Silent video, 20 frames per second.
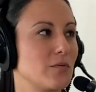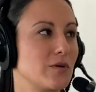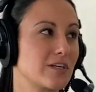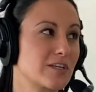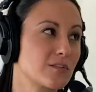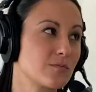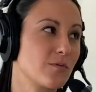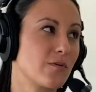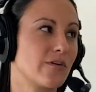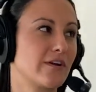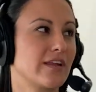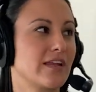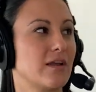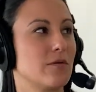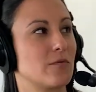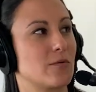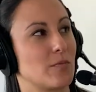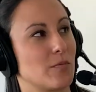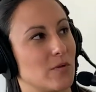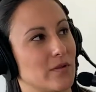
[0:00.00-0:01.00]
we're exploring
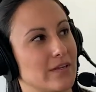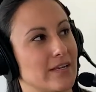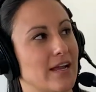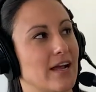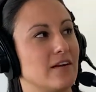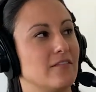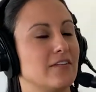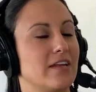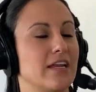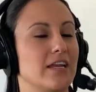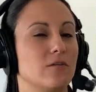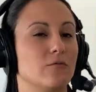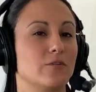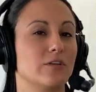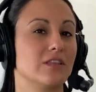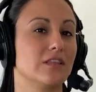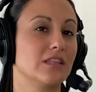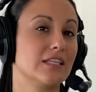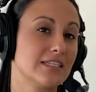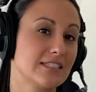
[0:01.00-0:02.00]
it, we're pulling out of it, and
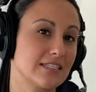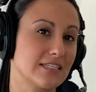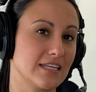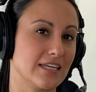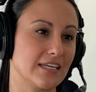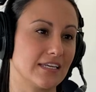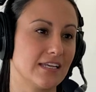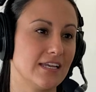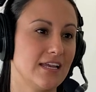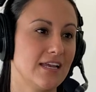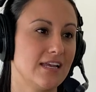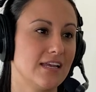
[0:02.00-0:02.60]
we're listening.